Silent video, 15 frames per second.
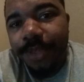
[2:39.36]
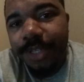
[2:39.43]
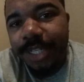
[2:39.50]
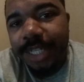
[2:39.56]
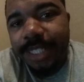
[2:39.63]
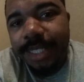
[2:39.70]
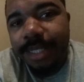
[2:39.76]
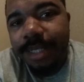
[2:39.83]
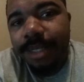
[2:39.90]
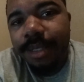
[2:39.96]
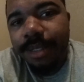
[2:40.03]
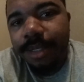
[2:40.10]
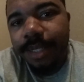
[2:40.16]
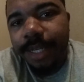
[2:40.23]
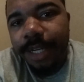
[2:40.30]
just
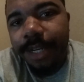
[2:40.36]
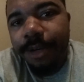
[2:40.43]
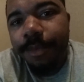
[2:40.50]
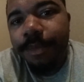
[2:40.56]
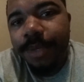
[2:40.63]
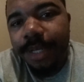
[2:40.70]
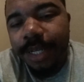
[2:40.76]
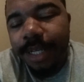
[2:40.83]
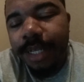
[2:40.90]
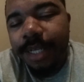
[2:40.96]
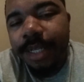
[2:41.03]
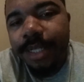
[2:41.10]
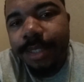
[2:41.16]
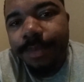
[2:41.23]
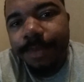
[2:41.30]
him
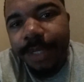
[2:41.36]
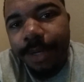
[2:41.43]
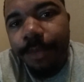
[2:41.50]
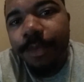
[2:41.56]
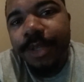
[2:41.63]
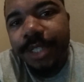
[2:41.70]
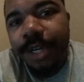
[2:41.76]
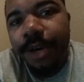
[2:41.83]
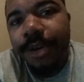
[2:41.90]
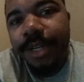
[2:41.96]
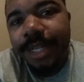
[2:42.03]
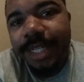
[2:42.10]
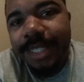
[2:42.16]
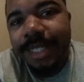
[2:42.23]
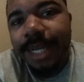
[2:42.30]

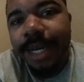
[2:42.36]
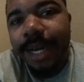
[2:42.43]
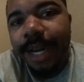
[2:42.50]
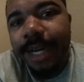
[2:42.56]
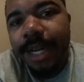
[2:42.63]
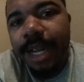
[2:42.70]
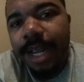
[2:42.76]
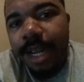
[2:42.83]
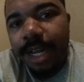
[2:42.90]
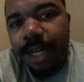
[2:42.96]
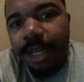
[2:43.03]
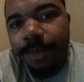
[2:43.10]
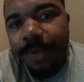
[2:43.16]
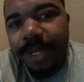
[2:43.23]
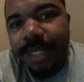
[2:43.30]
returning this Sunday
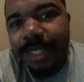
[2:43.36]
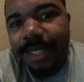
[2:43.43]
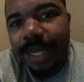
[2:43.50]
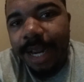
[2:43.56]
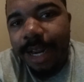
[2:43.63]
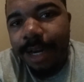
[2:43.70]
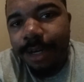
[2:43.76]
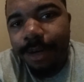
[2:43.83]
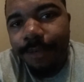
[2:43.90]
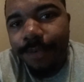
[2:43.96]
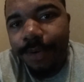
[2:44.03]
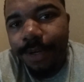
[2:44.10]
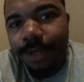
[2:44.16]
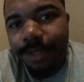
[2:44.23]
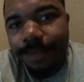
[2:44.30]
could be a sign
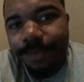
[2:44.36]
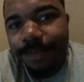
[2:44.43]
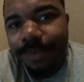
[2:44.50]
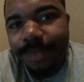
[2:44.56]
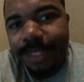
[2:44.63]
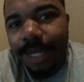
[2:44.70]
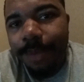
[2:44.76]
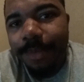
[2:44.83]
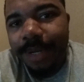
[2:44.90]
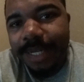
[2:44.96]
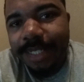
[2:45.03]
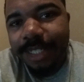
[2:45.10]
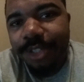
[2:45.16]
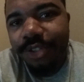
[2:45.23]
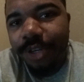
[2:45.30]
of something
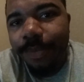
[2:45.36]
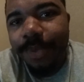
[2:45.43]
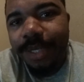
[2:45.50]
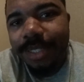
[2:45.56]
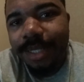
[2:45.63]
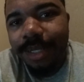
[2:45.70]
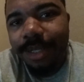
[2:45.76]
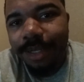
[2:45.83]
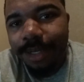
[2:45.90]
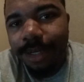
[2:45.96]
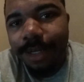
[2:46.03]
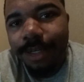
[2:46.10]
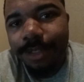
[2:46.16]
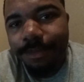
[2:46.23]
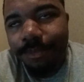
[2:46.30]
that's contributing to the
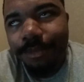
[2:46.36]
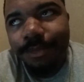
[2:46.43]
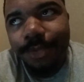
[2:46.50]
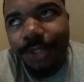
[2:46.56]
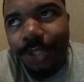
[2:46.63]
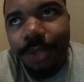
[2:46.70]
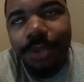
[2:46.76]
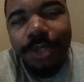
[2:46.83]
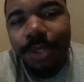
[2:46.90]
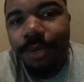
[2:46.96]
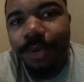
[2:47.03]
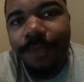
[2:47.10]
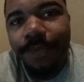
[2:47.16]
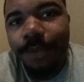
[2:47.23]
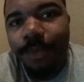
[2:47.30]
good
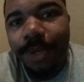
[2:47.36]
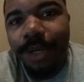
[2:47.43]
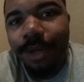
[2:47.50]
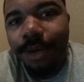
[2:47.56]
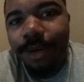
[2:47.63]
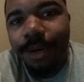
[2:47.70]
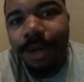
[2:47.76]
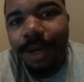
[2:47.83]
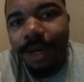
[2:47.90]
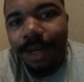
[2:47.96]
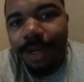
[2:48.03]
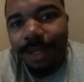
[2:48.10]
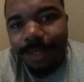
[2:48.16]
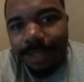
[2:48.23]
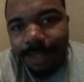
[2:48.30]
juju, if you will, or
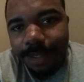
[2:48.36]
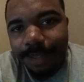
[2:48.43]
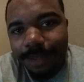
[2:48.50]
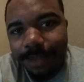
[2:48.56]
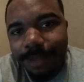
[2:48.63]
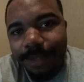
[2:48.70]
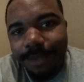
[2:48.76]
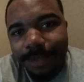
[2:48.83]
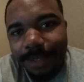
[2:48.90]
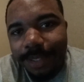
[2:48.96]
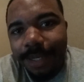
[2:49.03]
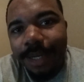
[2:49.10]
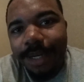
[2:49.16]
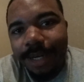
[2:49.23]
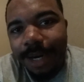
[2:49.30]
the
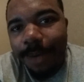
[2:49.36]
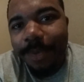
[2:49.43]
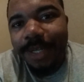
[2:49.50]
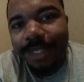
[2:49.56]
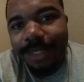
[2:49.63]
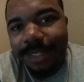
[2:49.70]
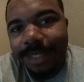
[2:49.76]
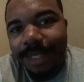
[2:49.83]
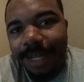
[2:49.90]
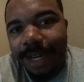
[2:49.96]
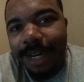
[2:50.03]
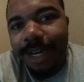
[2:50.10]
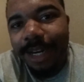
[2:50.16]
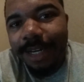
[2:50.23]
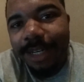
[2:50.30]
good comings
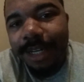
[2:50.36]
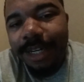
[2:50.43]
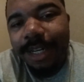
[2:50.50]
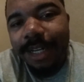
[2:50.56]
that